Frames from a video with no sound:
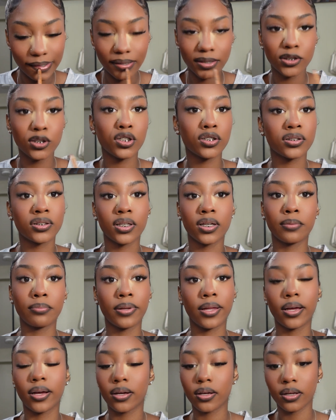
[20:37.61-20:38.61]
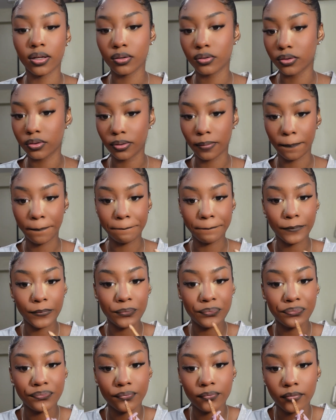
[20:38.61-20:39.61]
It looks like black, I don't know,
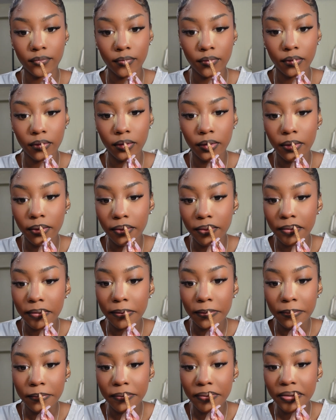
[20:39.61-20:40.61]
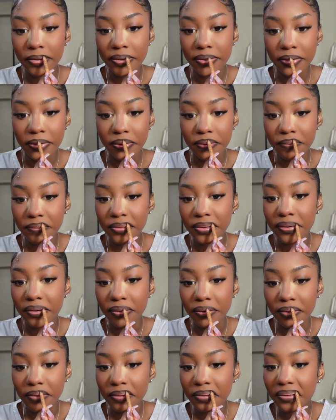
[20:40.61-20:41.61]
but it's like really
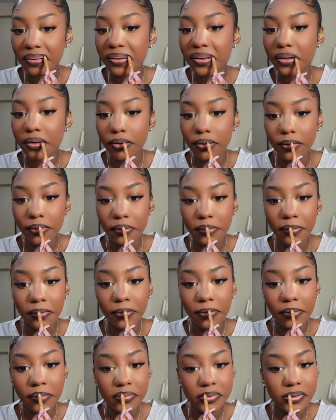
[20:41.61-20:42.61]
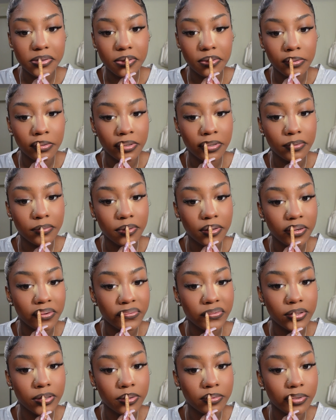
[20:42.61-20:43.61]
not. It looks so good when you have
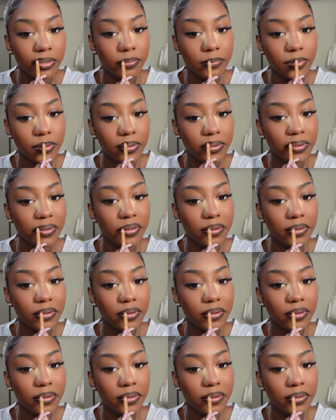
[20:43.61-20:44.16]
your lip combo.